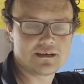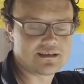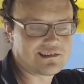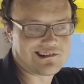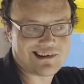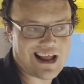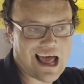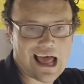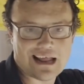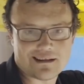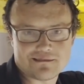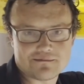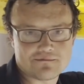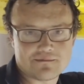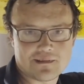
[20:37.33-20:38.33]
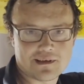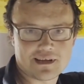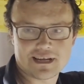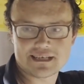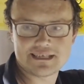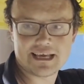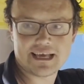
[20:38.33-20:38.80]
They're not. They're
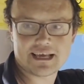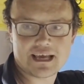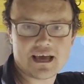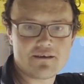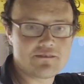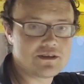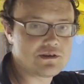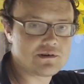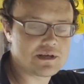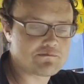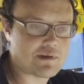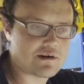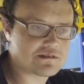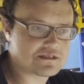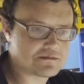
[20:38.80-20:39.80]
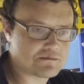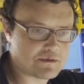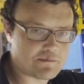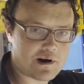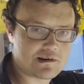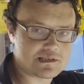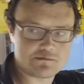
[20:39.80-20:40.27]
going to take heavy-duty parts from the
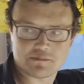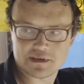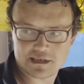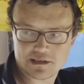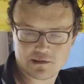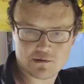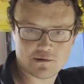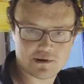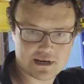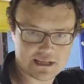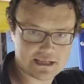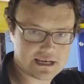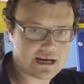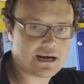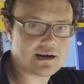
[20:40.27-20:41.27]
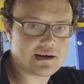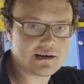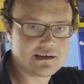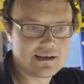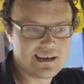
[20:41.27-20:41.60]
parts bin and throw it on the car.